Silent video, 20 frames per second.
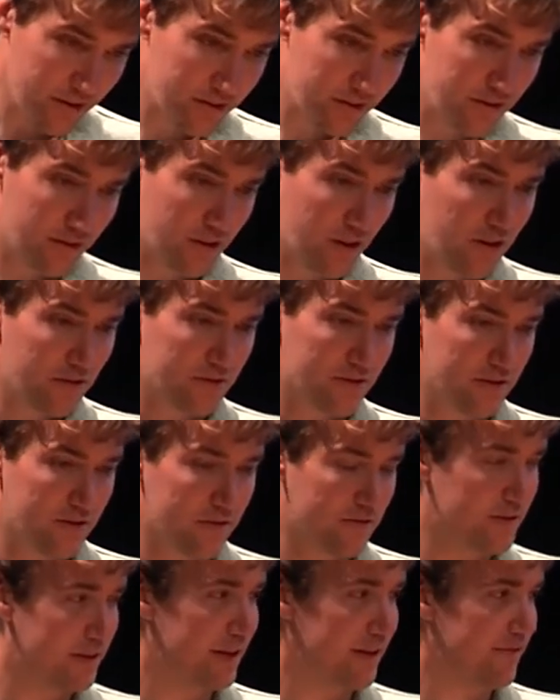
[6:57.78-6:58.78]
You're
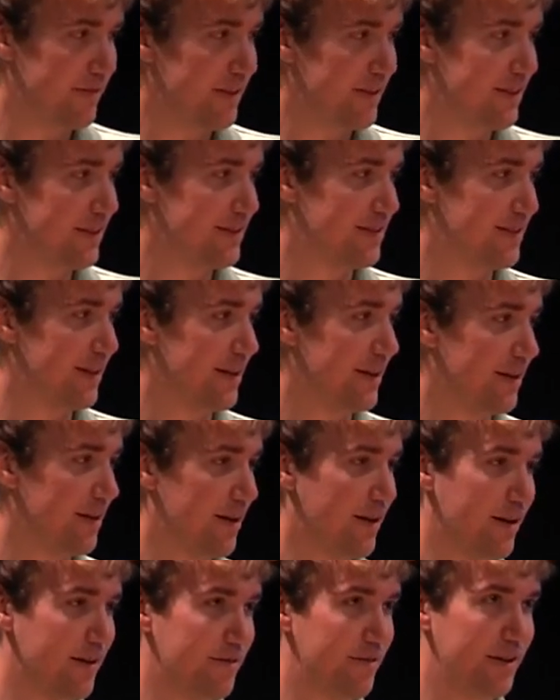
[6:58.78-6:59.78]
also given the
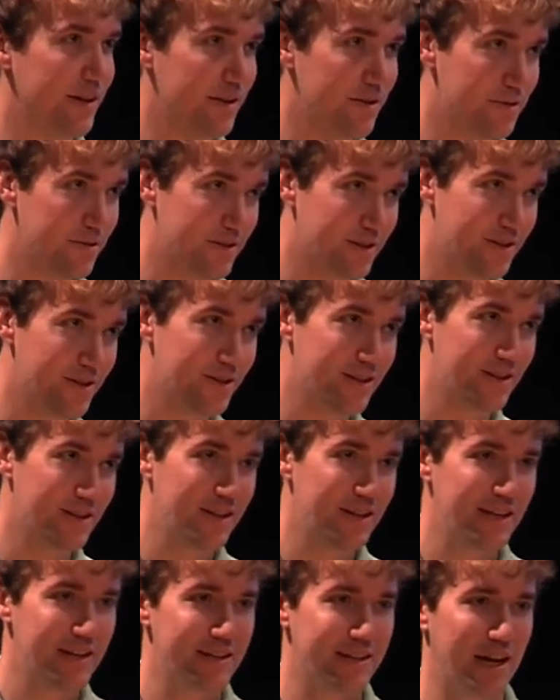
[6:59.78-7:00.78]
state of a user
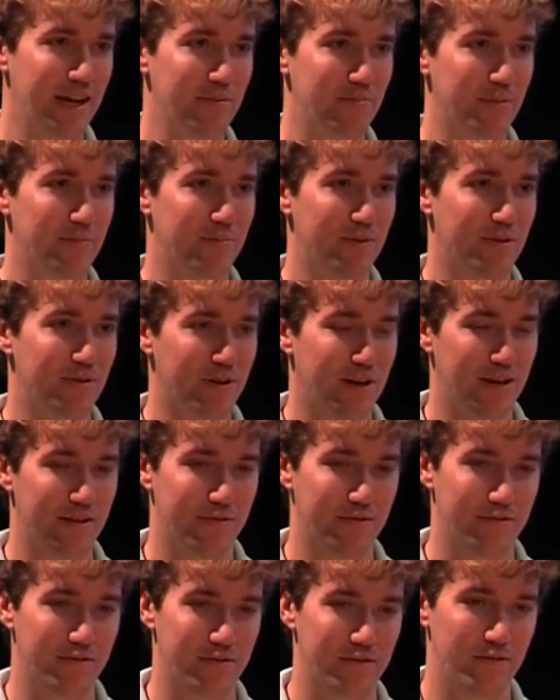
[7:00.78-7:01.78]
capable
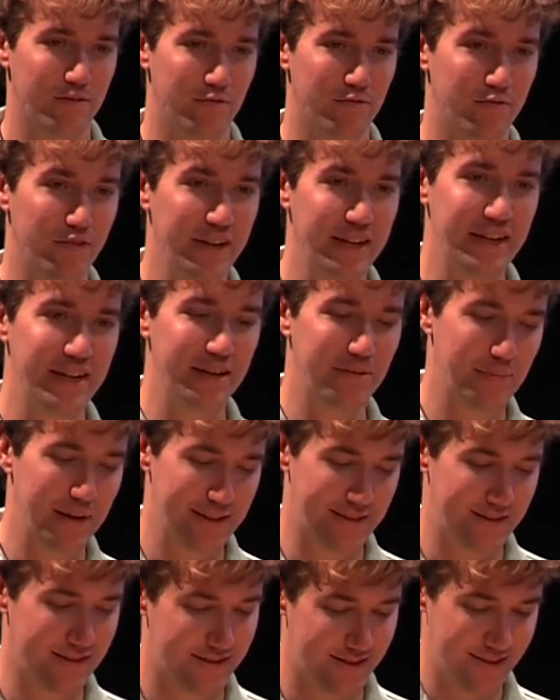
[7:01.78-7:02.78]
of reading
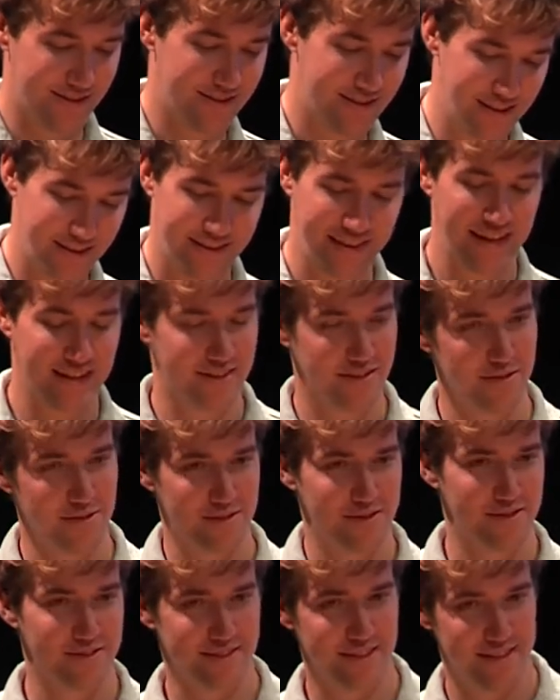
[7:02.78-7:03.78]
messages that that
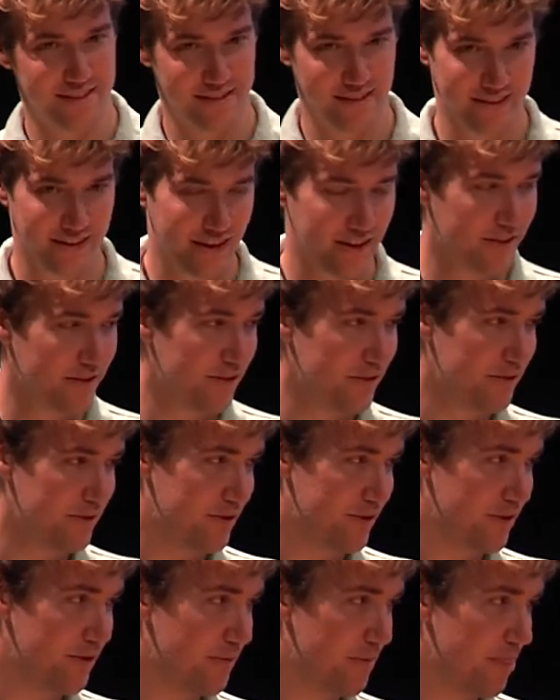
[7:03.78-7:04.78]
user sent to the other
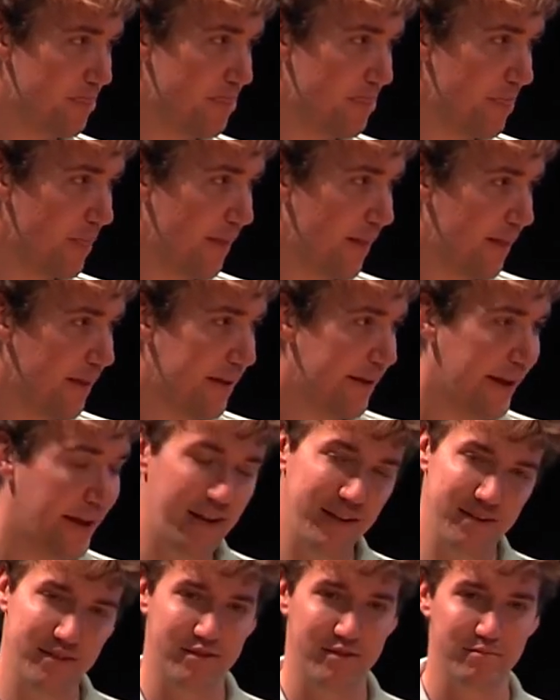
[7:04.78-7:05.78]
user
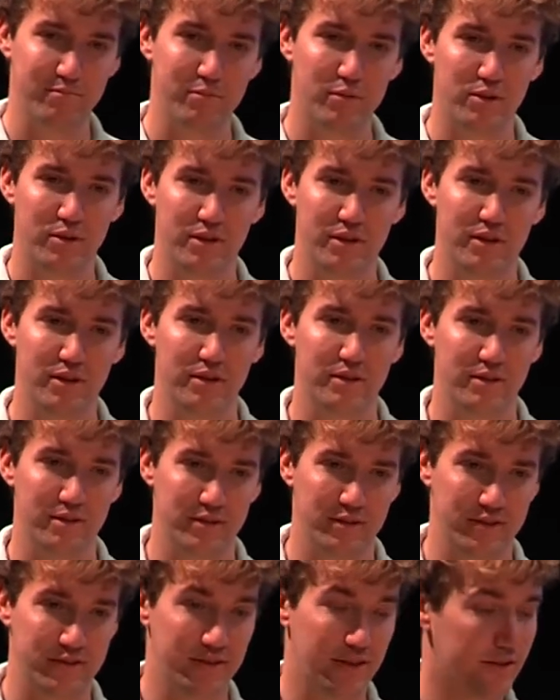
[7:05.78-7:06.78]
and some more
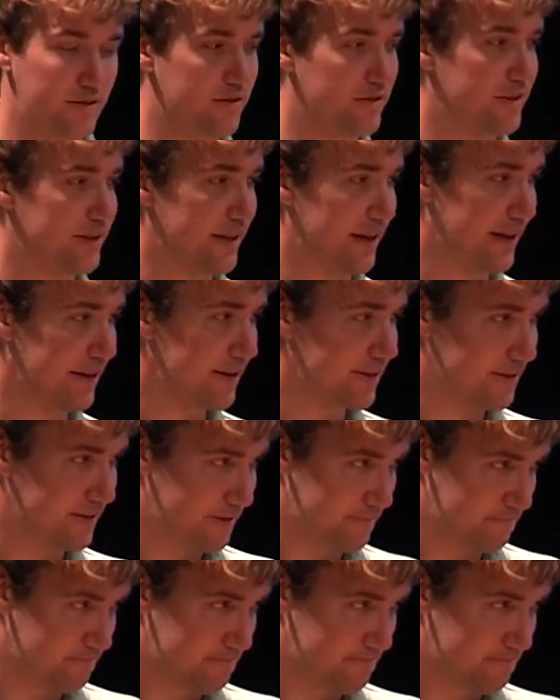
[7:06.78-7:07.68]
subtle attacks.